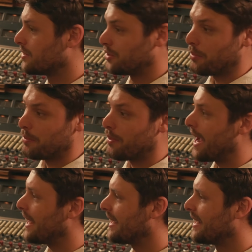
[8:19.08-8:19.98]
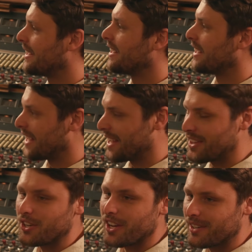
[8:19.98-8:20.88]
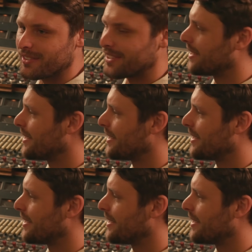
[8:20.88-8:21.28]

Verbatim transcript: super bright, and then you get